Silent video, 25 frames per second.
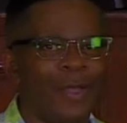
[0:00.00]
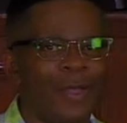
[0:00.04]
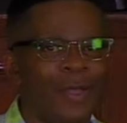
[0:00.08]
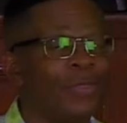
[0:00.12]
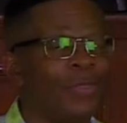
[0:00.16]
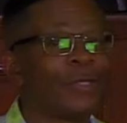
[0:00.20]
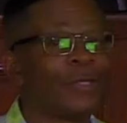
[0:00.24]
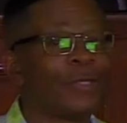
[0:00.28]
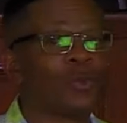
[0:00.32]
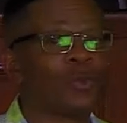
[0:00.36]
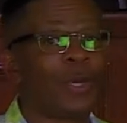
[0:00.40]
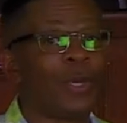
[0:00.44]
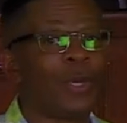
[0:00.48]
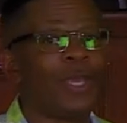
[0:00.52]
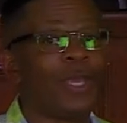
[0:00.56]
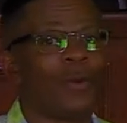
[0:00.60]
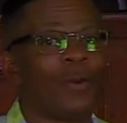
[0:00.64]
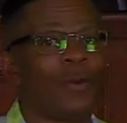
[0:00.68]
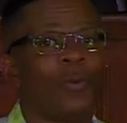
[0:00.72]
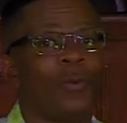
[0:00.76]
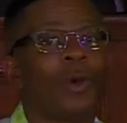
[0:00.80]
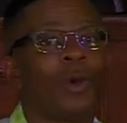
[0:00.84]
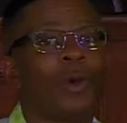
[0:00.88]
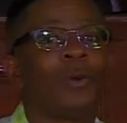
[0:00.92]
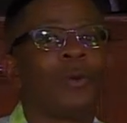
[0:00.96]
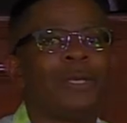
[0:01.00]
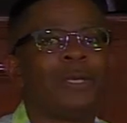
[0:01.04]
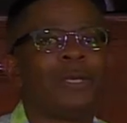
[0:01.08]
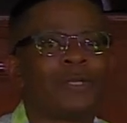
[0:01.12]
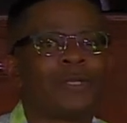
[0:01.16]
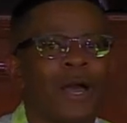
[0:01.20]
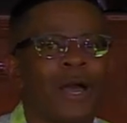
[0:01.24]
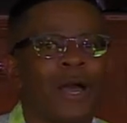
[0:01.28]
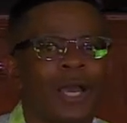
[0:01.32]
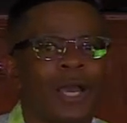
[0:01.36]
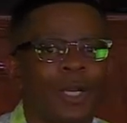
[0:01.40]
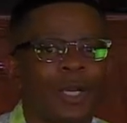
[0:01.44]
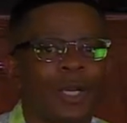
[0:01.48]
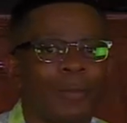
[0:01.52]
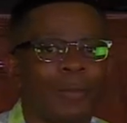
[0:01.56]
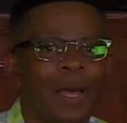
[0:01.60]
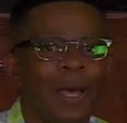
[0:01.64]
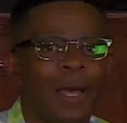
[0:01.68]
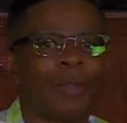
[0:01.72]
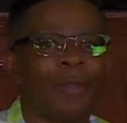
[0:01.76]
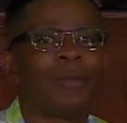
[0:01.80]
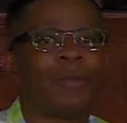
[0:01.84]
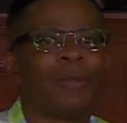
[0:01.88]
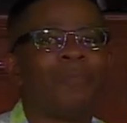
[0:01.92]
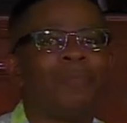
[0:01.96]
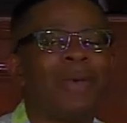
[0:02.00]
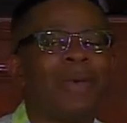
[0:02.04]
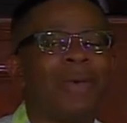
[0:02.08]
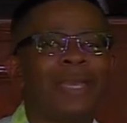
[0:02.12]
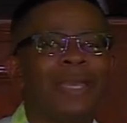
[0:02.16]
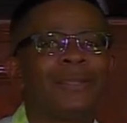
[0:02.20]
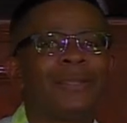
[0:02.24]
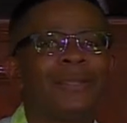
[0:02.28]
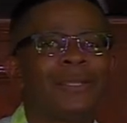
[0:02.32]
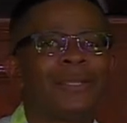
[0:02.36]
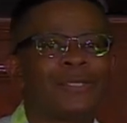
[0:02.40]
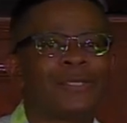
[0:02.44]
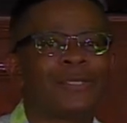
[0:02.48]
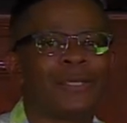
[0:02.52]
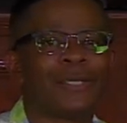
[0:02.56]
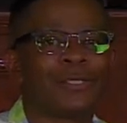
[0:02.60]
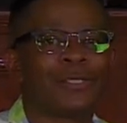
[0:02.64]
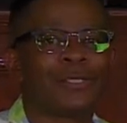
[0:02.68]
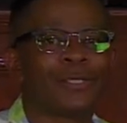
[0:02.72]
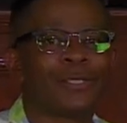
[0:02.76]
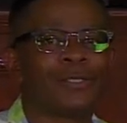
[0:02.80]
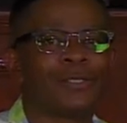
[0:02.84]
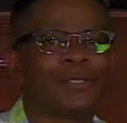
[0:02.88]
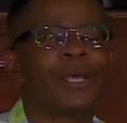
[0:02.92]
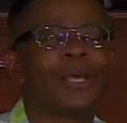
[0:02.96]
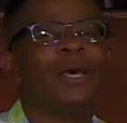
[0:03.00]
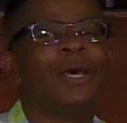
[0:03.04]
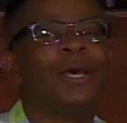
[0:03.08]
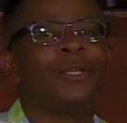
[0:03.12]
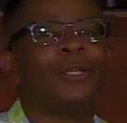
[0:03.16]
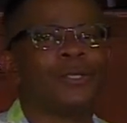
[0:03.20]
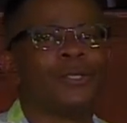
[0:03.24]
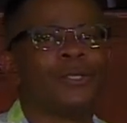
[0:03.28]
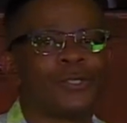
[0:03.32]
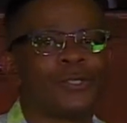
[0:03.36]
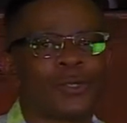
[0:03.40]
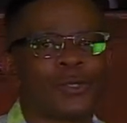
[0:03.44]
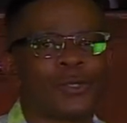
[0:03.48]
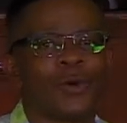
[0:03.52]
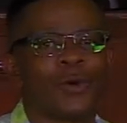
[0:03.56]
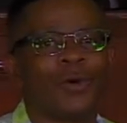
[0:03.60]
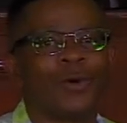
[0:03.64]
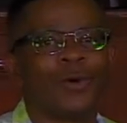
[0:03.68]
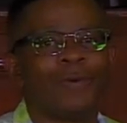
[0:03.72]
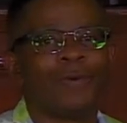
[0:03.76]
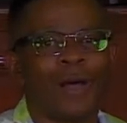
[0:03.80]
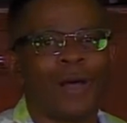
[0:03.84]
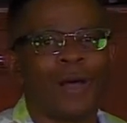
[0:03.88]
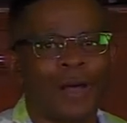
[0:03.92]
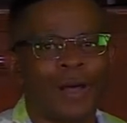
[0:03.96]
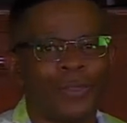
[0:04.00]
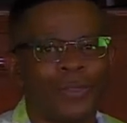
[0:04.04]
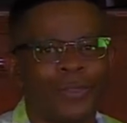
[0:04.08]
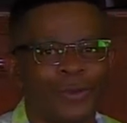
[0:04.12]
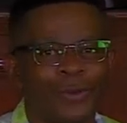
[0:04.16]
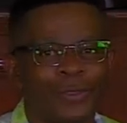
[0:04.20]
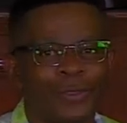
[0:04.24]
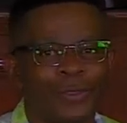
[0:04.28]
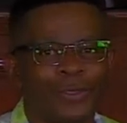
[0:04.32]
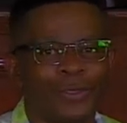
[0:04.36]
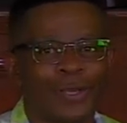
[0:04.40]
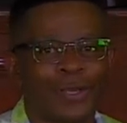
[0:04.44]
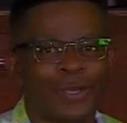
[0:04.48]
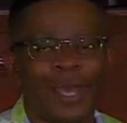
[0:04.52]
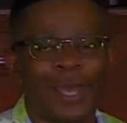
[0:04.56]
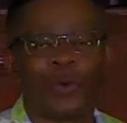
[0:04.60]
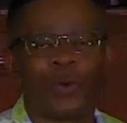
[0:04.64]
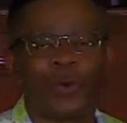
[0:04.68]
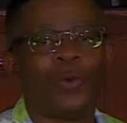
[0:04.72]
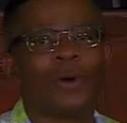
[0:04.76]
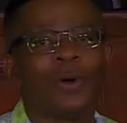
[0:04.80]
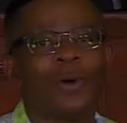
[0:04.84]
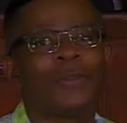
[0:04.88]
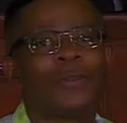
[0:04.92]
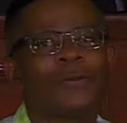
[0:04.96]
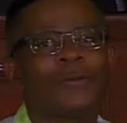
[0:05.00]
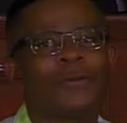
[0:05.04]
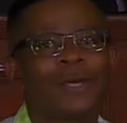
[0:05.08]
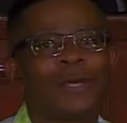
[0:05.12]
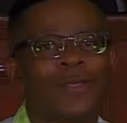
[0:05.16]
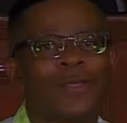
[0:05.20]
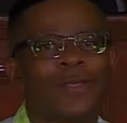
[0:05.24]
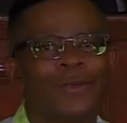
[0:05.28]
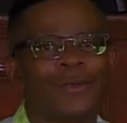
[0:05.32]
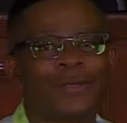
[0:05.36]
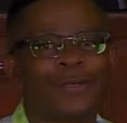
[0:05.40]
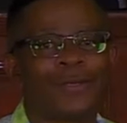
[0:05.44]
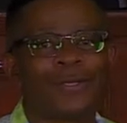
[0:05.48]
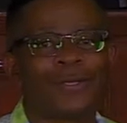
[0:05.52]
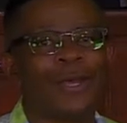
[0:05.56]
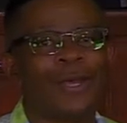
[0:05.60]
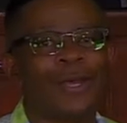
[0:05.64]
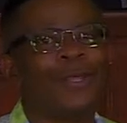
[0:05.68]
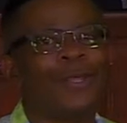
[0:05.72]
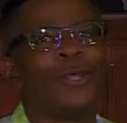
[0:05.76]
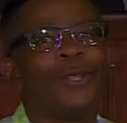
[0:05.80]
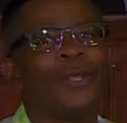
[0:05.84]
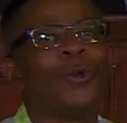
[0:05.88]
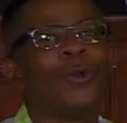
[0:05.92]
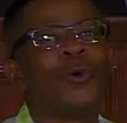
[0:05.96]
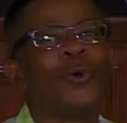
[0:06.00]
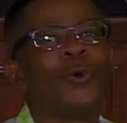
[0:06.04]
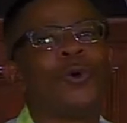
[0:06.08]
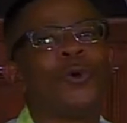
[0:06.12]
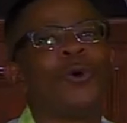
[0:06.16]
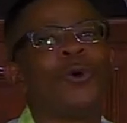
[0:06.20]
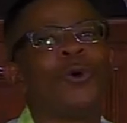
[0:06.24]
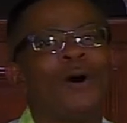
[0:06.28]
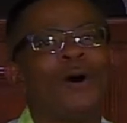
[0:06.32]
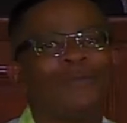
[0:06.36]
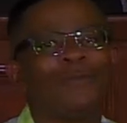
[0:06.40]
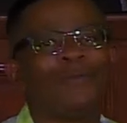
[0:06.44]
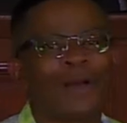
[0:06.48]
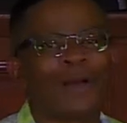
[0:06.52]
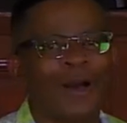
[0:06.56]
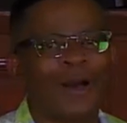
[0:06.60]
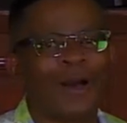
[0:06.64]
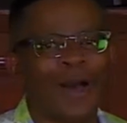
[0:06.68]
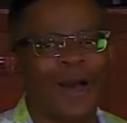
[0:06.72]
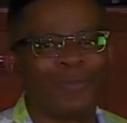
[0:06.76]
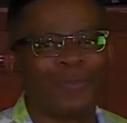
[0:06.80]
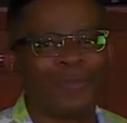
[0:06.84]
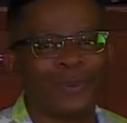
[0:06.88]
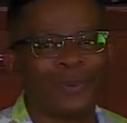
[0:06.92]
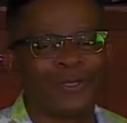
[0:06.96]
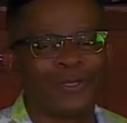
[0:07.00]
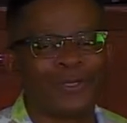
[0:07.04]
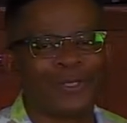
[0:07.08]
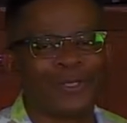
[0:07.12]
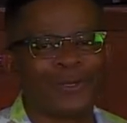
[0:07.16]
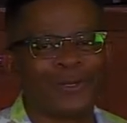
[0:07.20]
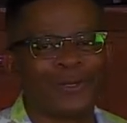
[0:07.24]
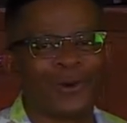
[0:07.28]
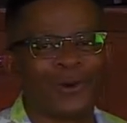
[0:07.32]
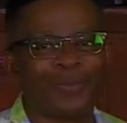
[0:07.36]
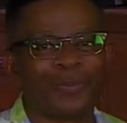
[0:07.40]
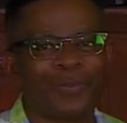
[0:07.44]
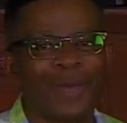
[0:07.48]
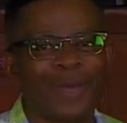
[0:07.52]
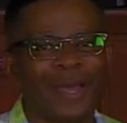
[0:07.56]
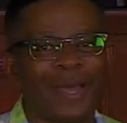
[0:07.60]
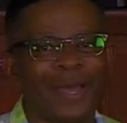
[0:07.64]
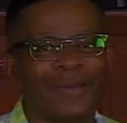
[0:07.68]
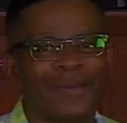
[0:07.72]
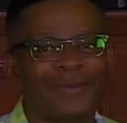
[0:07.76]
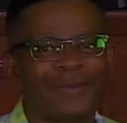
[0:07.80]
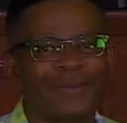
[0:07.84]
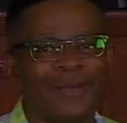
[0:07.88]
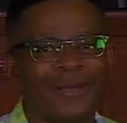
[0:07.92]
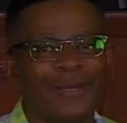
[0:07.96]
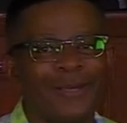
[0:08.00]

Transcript: This week, we're going to be talking about making decisions to serve others. And who are those others? That whoever God puts in your path.